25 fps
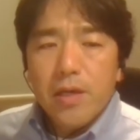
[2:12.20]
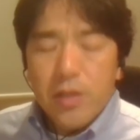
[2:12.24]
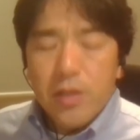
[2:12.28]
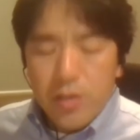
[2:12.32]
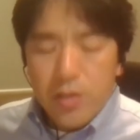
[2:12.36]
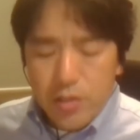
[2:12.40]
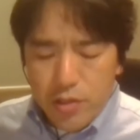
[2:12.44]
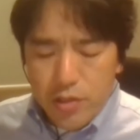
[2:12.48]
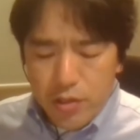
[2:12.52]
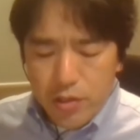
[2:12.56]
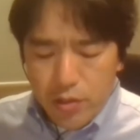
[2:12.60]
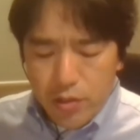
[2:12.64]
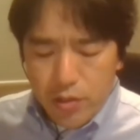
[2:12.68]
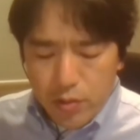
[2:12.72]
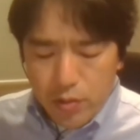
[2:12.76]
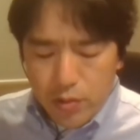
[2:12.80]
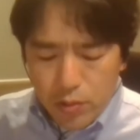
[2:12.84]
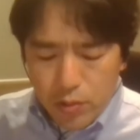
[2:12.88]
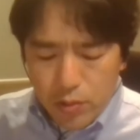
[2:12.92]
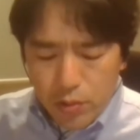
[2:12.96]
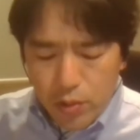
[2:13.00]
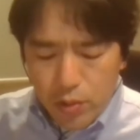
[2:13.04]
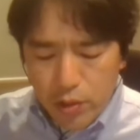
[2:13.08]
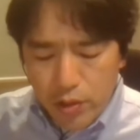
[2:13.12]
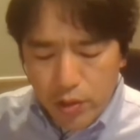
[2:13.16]
So
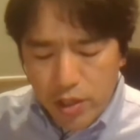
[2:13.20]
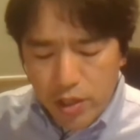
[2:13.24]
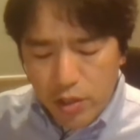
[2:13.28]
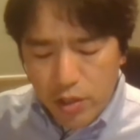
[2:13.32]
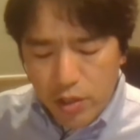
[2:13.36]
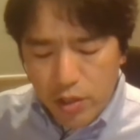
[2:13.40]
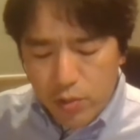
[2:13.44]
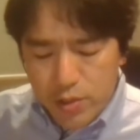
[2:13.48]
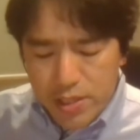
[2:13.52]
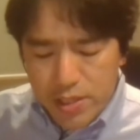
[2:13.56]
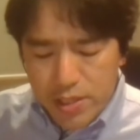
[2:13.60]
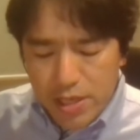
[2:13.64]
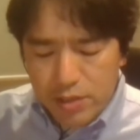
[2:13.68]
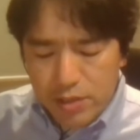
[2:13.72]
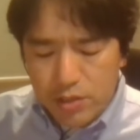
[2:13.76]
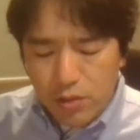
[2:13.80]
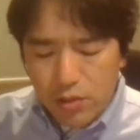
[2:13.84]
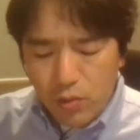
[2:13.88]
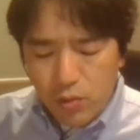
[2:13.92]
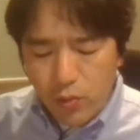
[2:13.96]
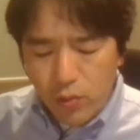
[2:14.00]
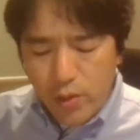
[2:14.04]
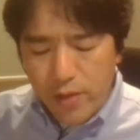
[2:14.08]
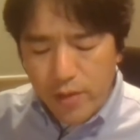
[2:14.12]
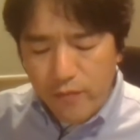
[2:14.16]
in
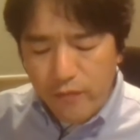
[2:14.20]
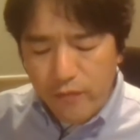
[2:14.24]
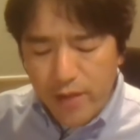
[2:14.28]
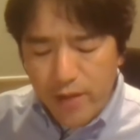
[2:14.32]
2001,